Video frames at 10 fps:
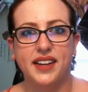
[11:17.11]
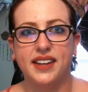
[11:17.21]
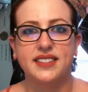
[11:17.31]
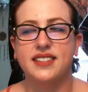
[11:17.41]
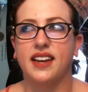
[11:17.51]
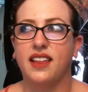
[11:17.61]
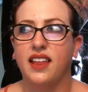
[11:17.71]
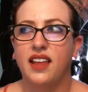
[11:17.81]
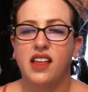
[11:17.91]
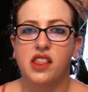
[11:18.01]
It's like
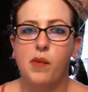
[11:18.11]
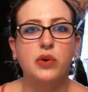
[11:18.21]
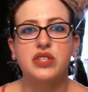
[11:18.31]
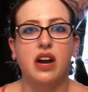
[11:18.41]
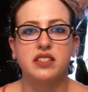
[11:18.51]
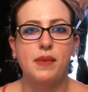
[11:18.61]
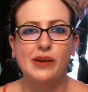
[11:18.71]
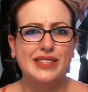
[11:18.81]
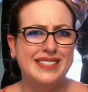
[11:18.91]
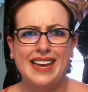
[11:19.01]
the most talked
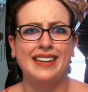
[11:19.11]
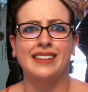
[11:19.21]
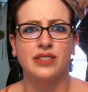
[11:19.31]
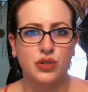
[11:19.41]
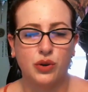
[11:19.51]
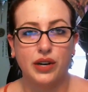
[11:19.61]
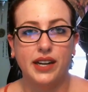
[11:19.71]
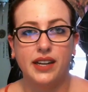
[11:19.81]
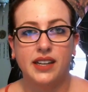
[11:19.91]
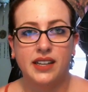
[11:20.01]
about setting story